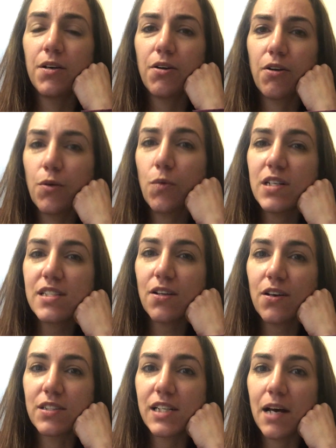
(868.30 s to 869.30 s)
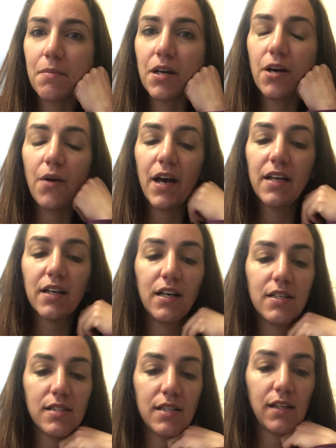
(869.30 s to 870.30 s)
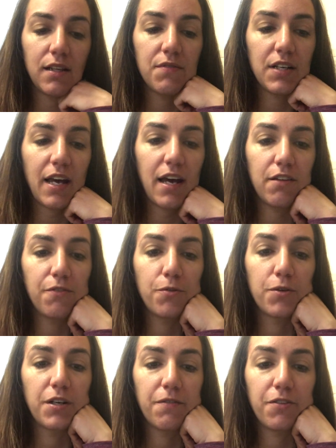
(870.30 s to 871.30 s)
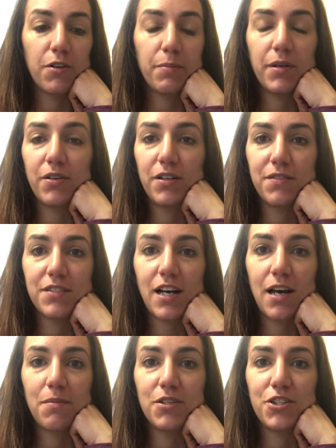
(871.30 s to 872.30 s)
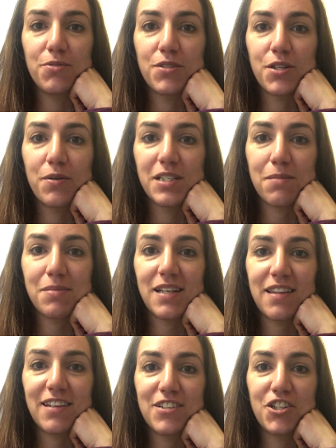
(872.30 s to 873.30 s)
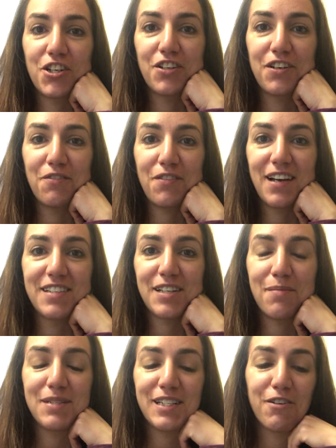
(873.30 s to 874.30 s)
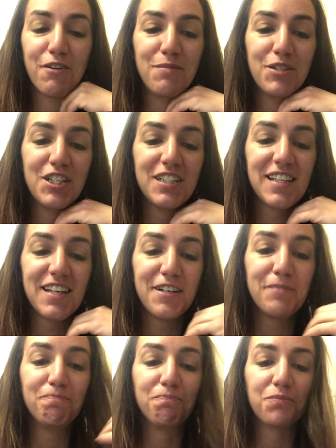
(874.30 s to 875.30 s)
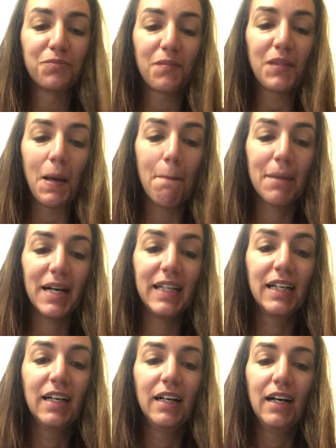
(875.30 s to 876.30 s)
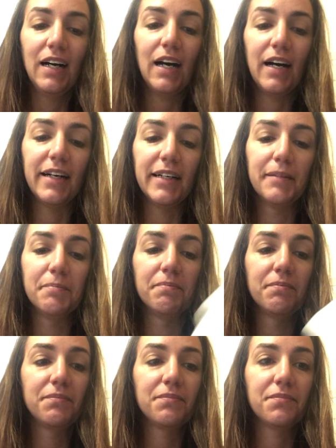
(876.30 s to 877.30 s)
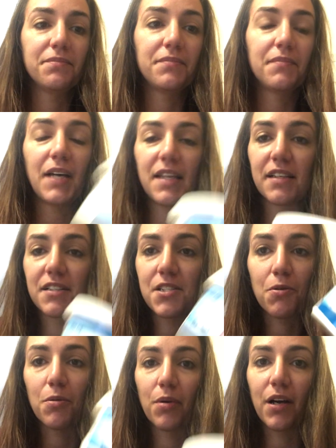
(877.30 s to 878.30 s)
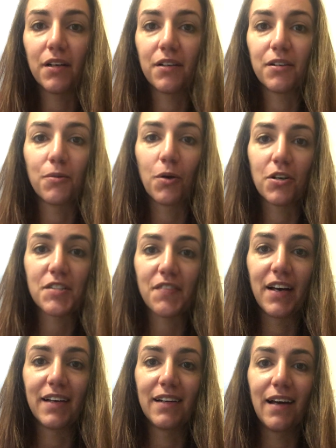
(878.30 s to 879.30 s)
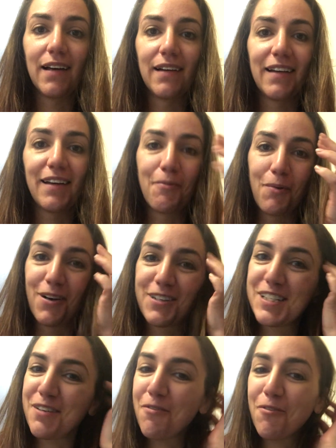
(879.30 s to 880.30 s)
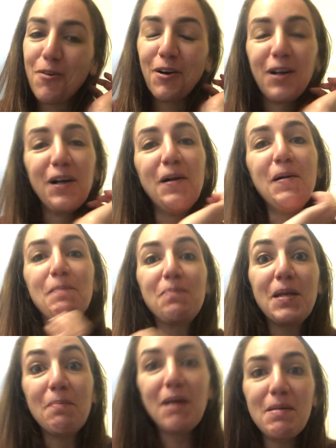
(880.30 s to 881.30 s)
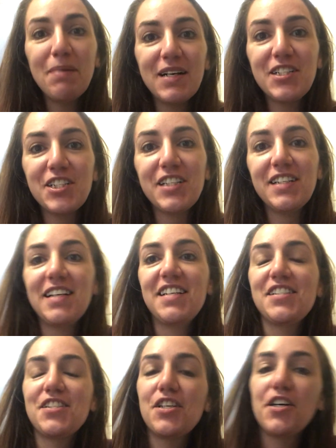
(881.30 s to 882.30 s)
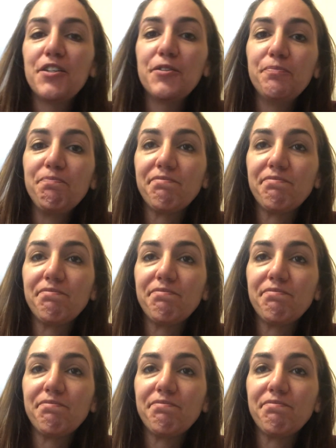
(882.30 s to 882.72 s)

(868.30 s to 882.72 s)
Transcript: Or it was a long time ago. I had a cousin that lived in California for a period of time, and she was always upset that she couldn't find Tempty cream cheese there. But I think store brand works fine, and it works for my budget. So